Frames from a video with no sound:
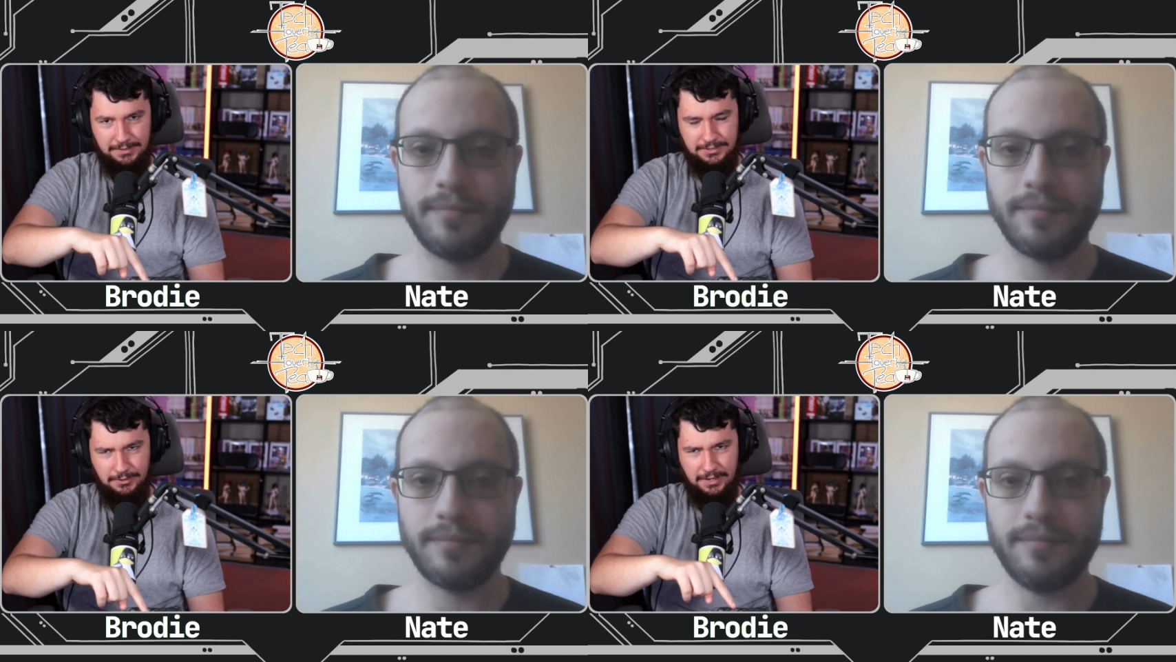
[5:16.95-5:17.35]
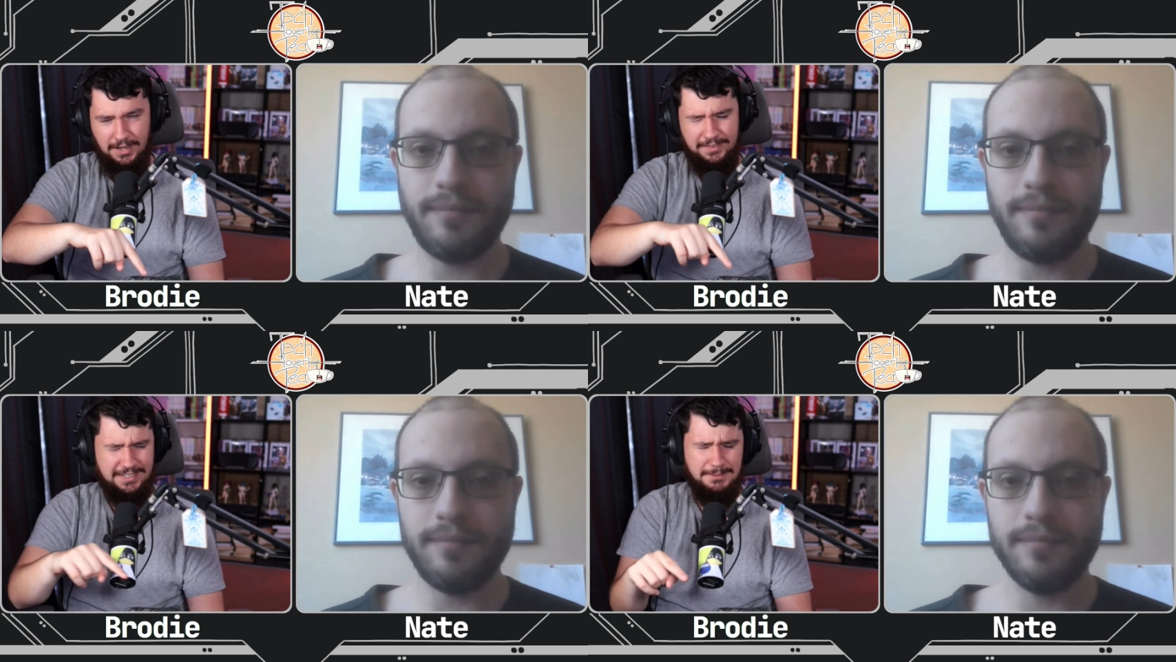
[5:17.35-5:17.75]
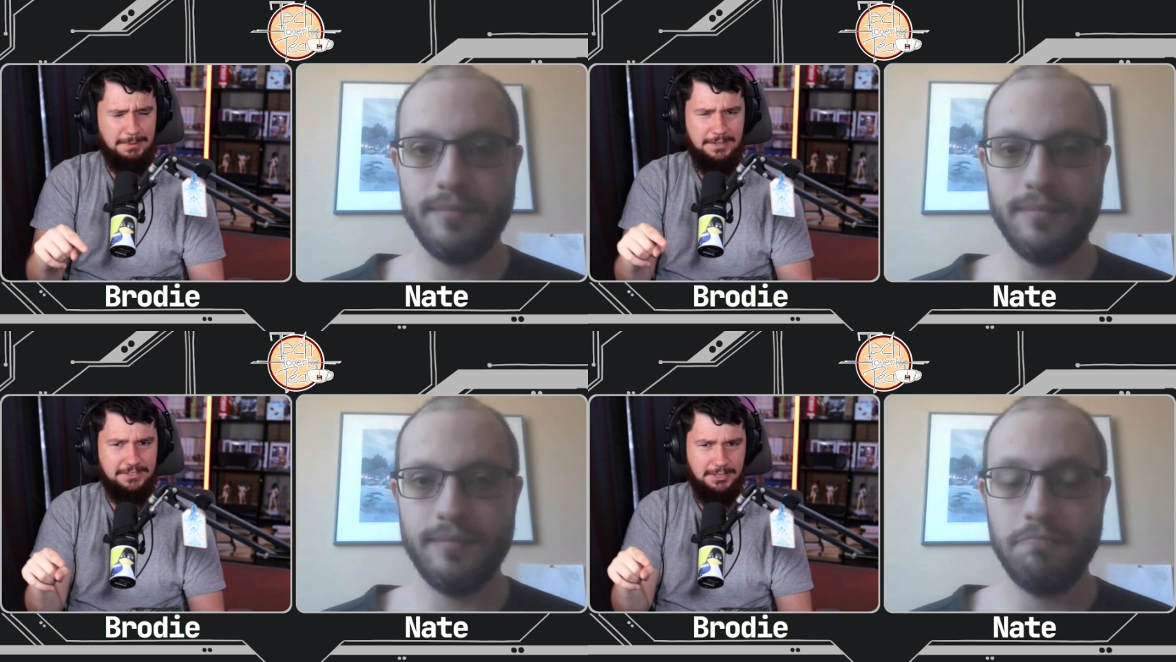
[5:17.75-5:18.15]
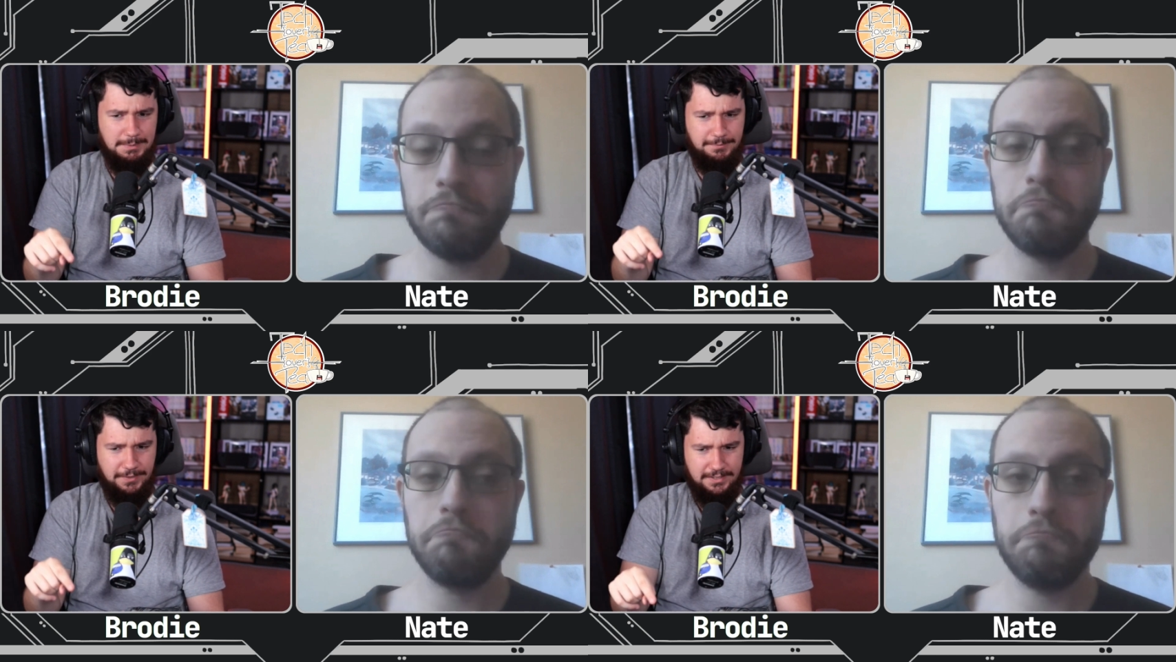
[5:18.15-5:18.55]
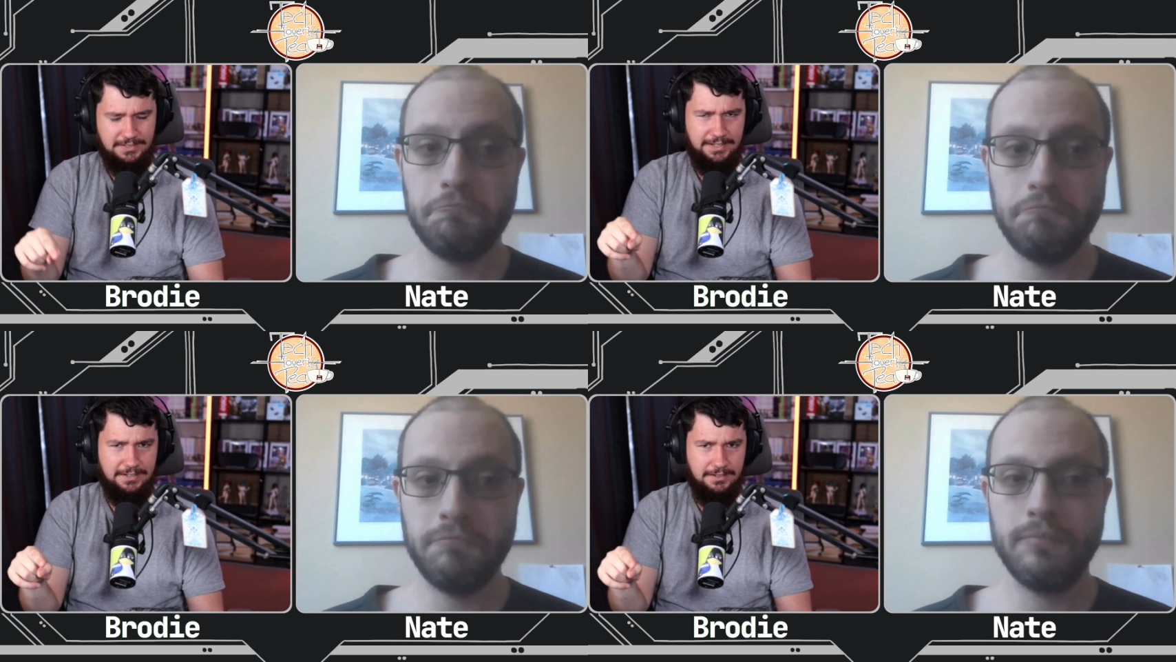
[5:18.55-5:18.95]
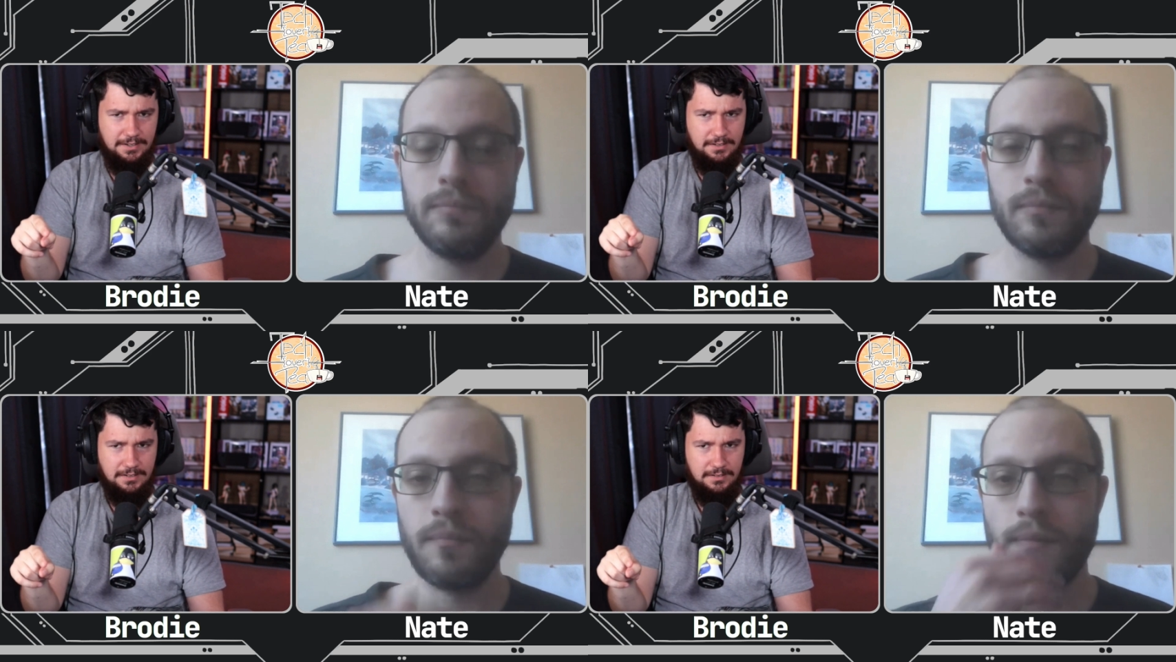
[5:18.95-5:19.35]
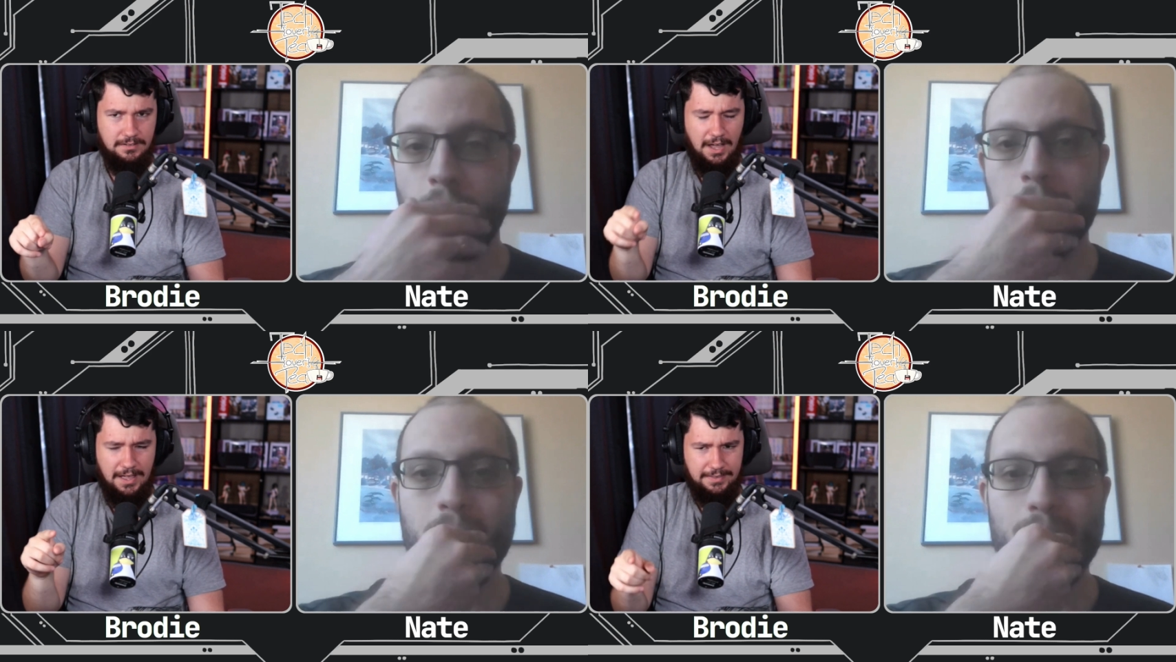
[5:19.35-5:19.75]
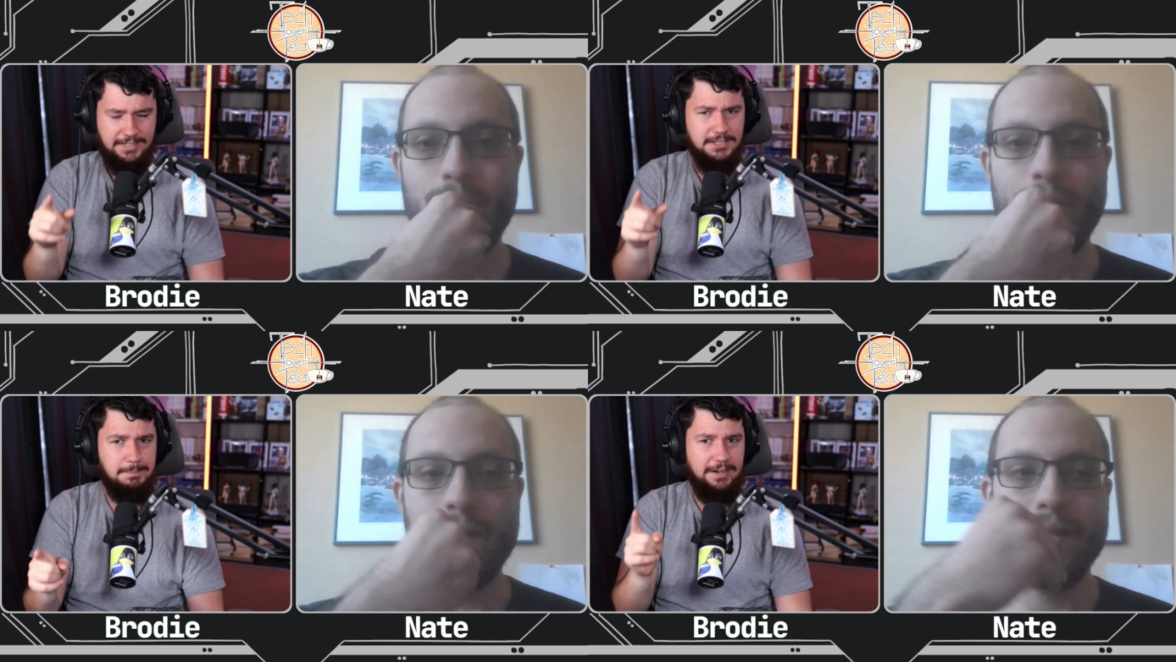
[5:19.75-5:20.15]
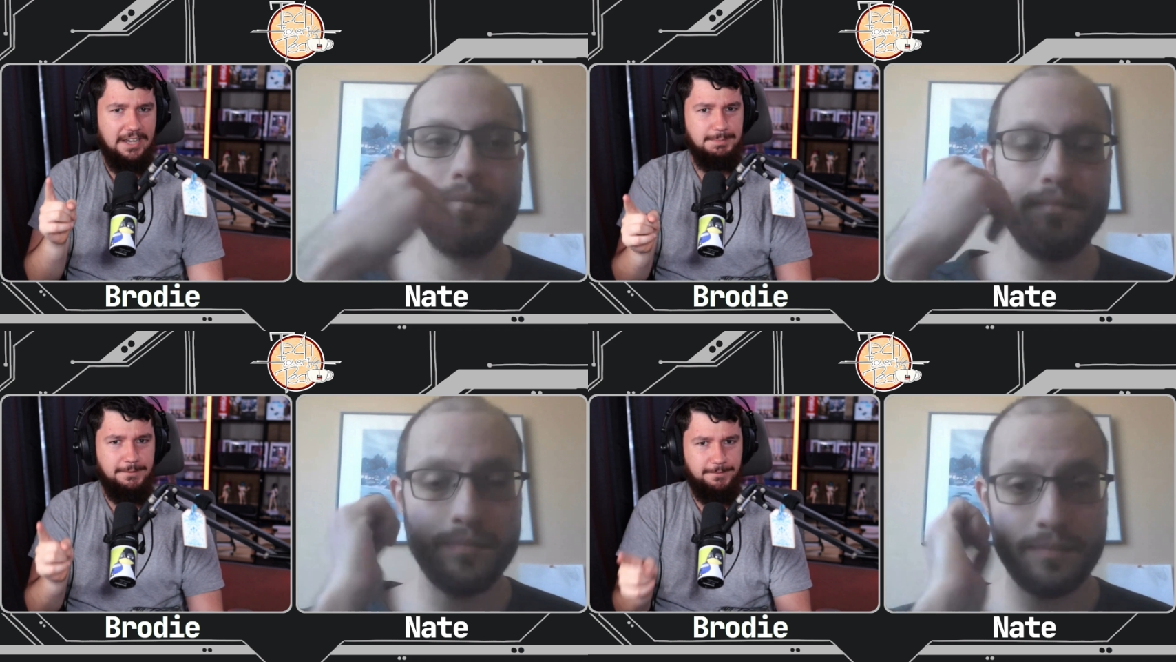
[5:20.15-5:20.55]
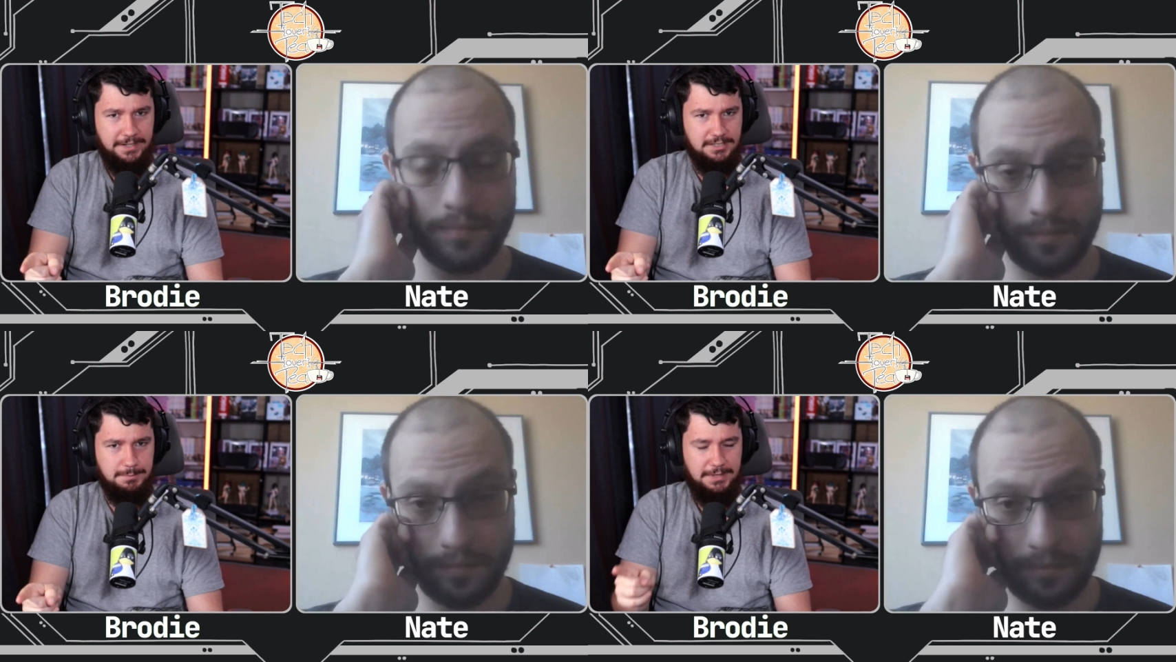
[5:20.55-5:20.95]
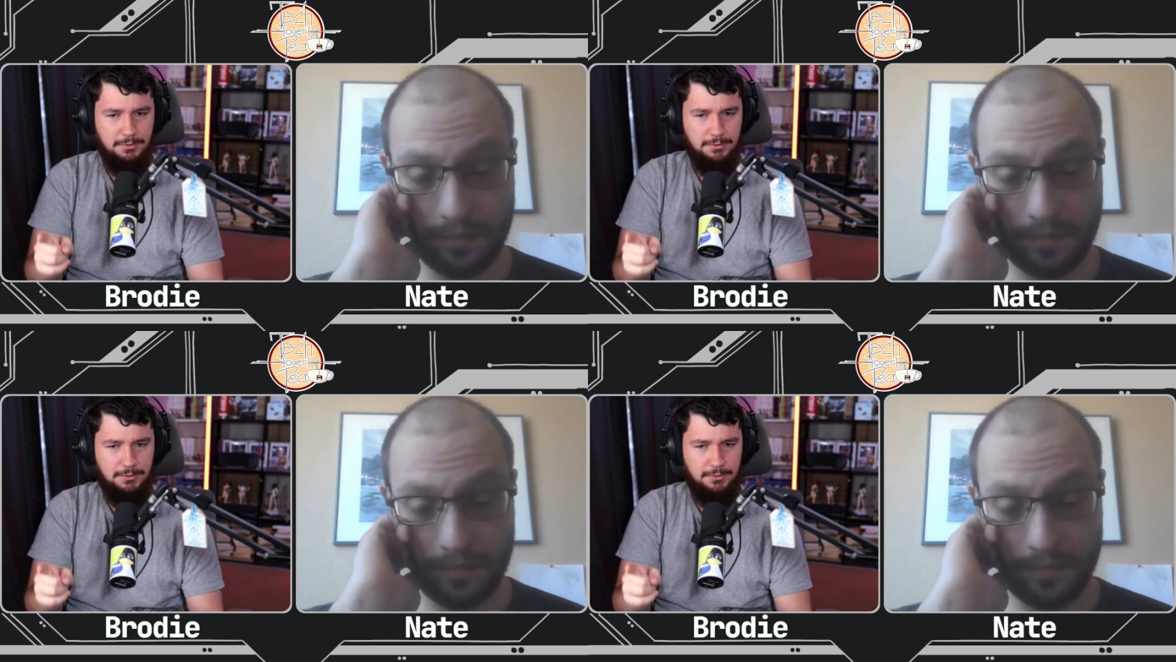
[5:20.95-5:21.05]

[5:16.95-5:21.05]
Speaker 1: So I think the bug's going to be fixed in. I think the bug has been fixed, but they're